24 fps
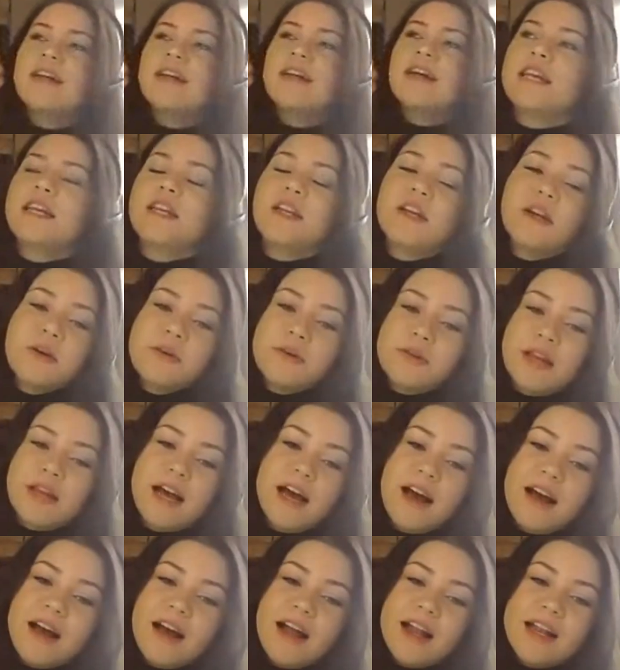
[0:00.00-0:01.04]
and they
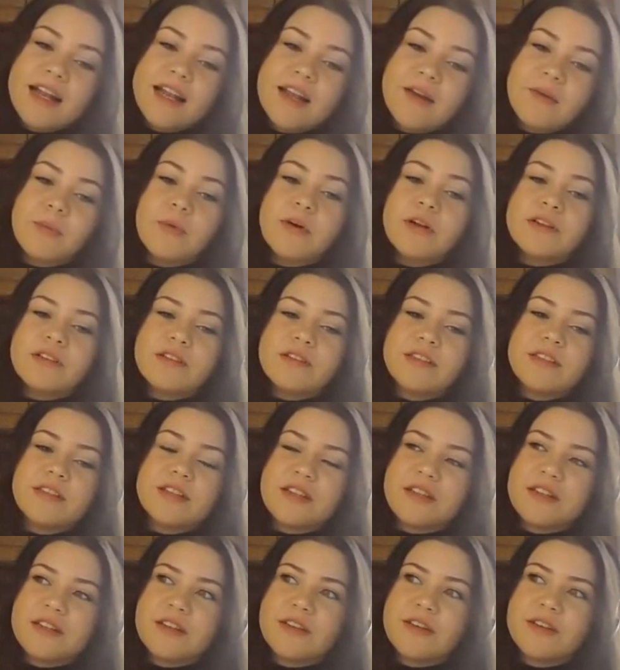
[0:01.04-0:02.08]
know that, and they
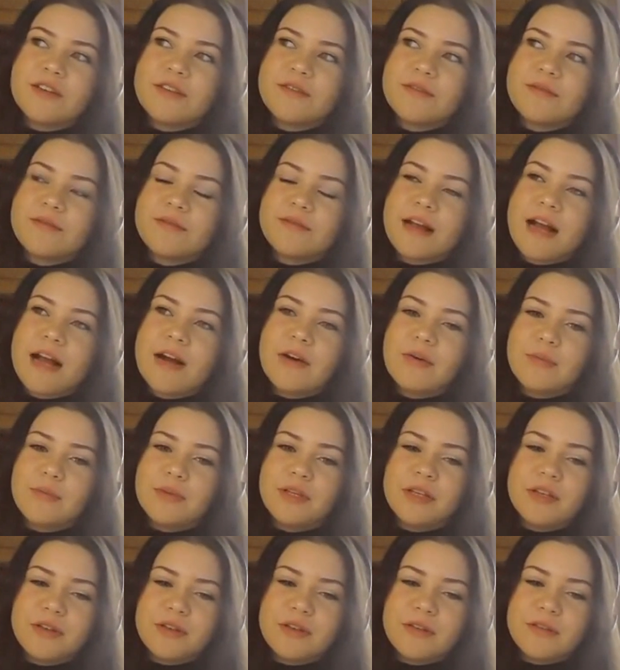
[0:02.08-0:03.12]
want to
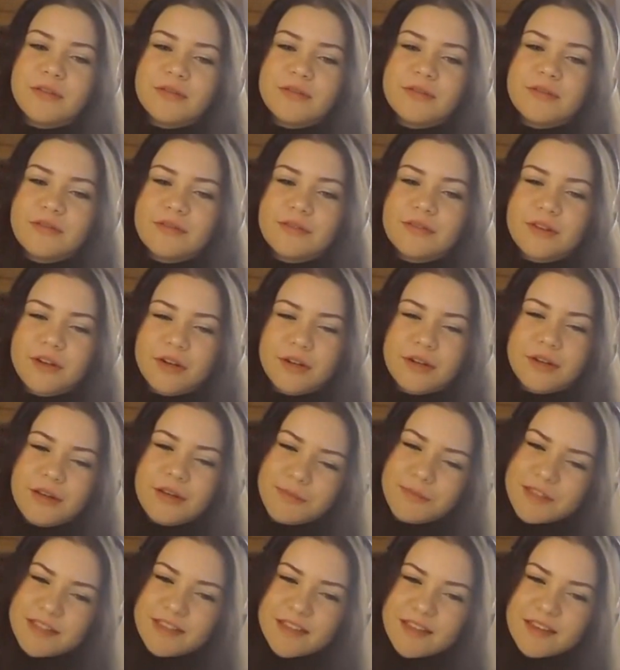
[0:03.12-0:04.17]
help you grow
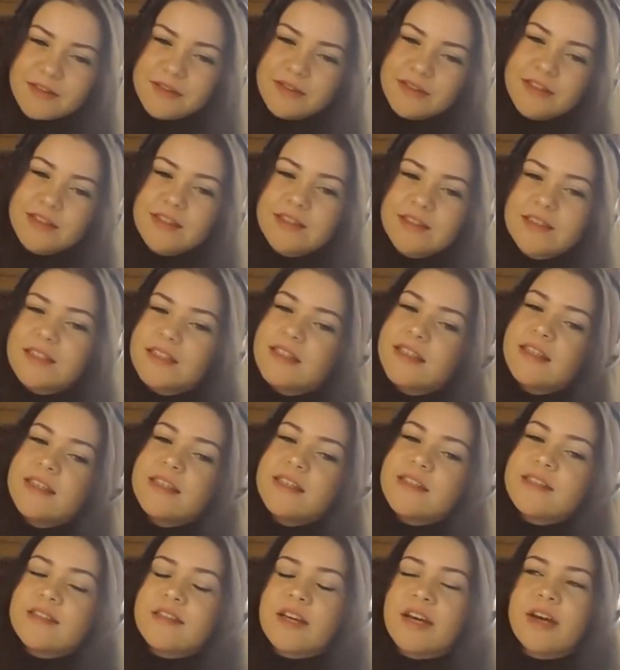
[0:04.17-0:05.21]
them skills.
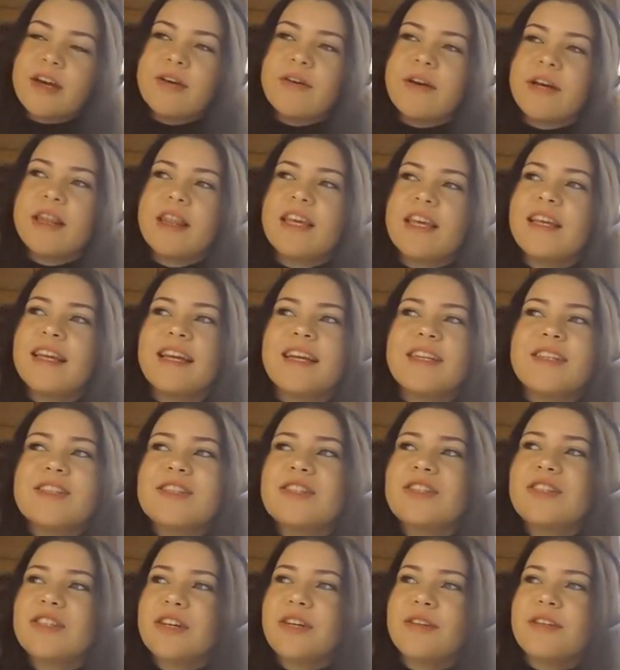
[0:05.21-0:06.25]
So I think
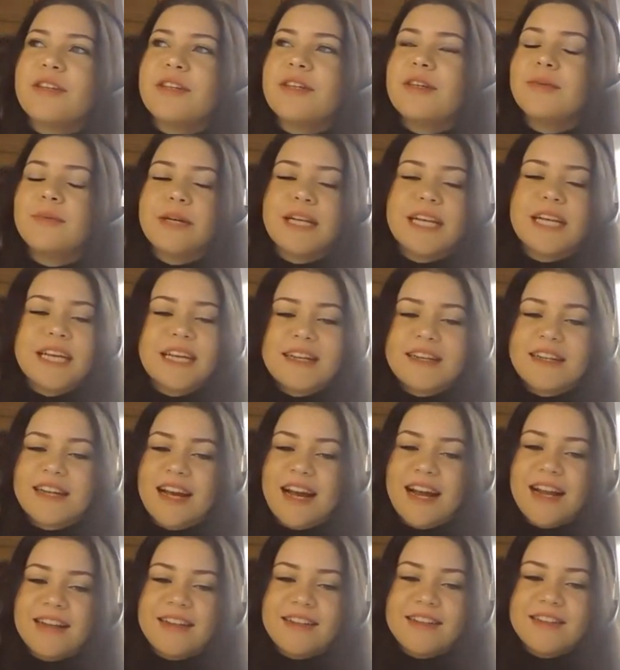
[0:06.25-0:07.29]
just show that you're willing
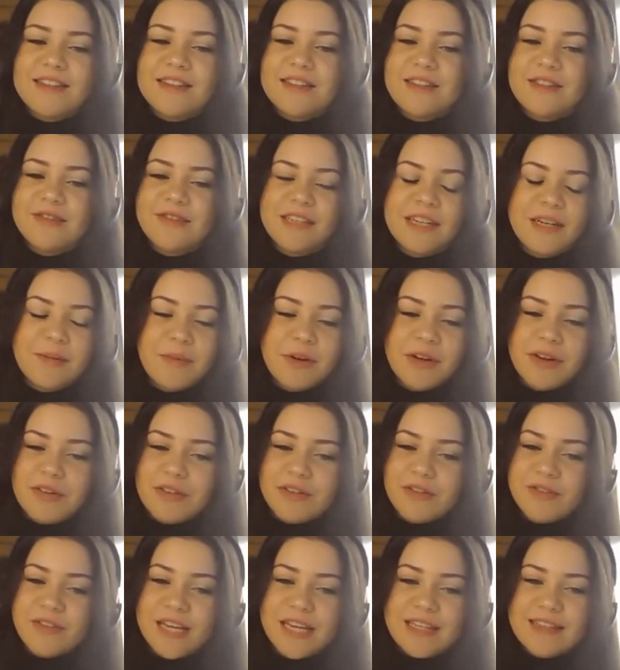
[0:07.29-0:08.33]
and you're really
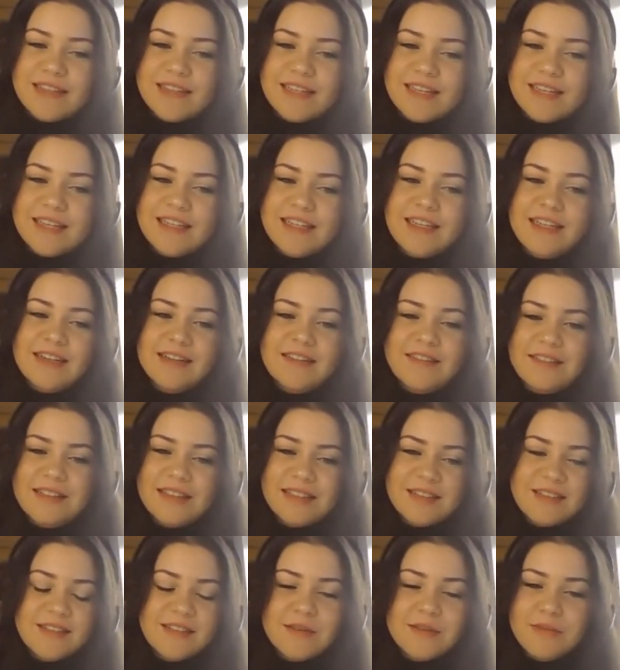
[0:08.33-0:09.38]
motivated and
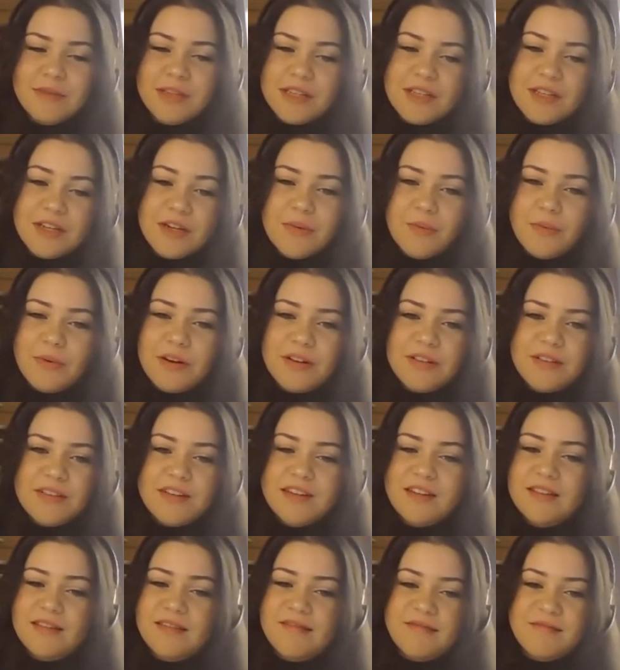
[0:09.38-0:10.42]
this is something you
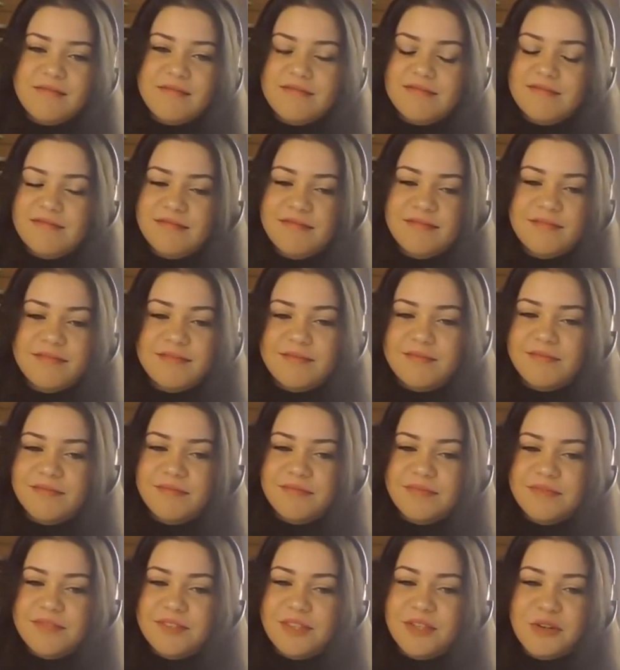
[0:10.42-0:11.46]
want, and
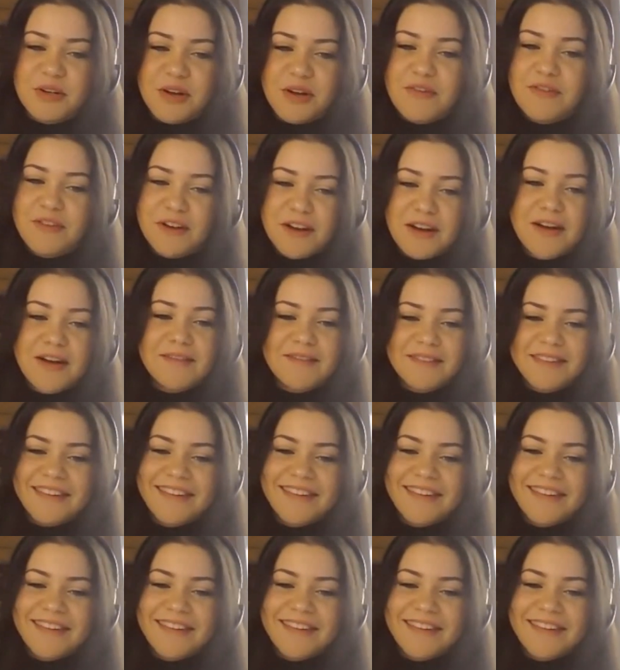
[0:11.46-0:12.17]
you'll go far.